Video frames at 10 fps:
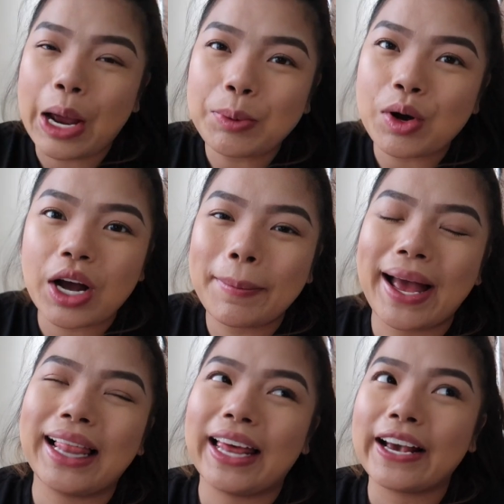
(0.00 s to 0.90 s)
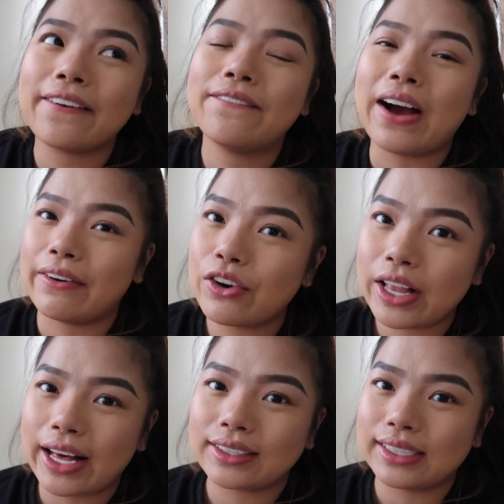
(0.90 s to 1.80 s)
I woke up at like 5
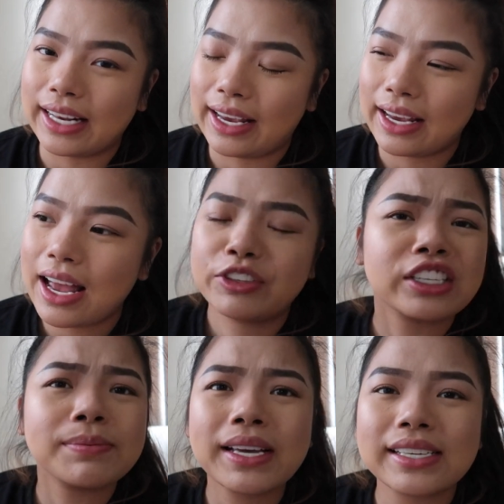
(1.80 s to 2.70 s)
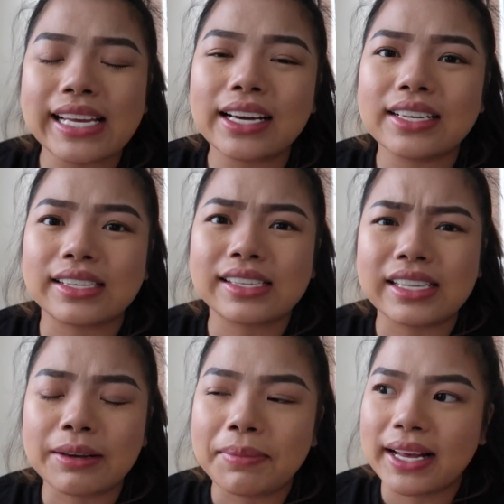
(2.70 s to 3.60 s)
o'clock today just because I couldn't
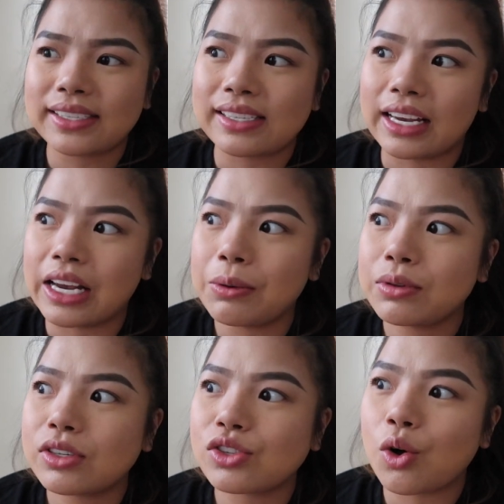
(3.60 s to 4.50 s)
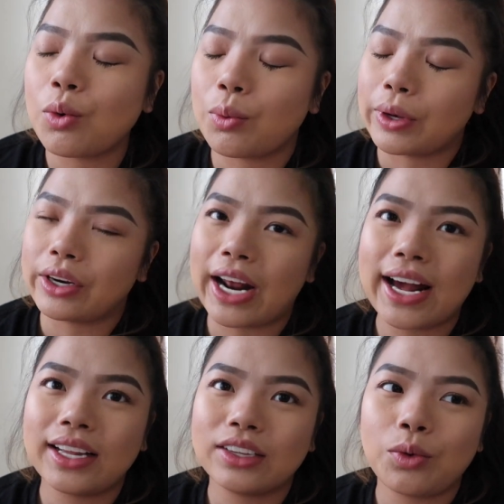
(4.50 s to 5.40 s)
sleep last night. It was so weird. I
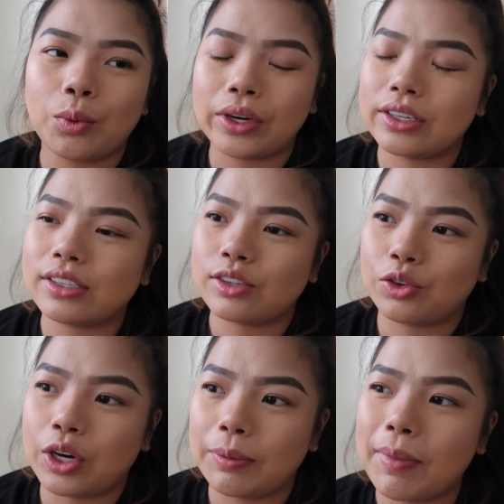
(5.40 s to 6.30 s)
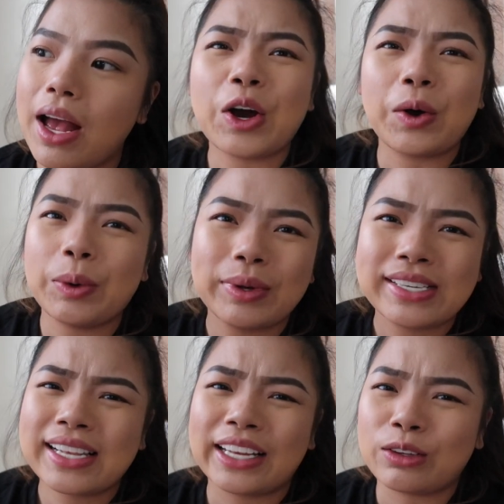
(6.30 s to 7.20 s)
had like the weirdest dream. No, it
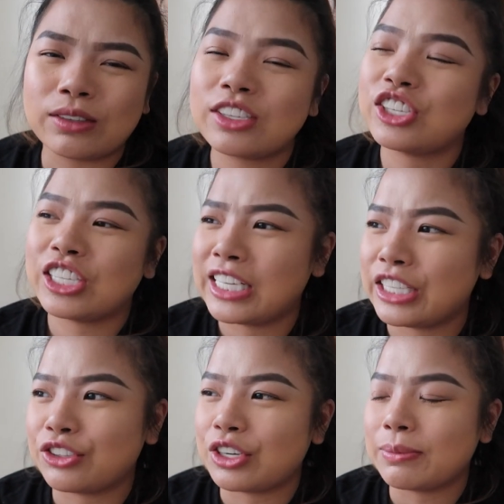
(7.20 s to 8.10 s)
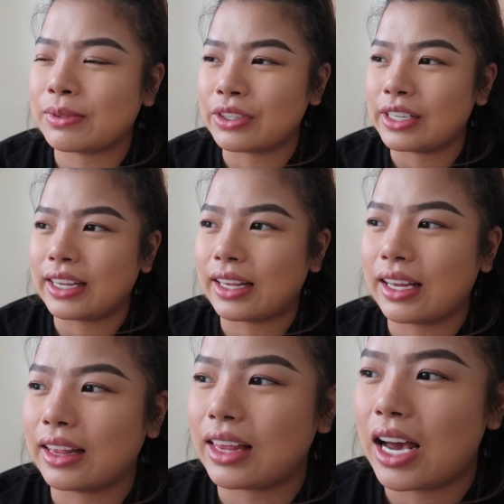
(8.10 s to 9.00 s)
wasn't like those cheating dreams or anything like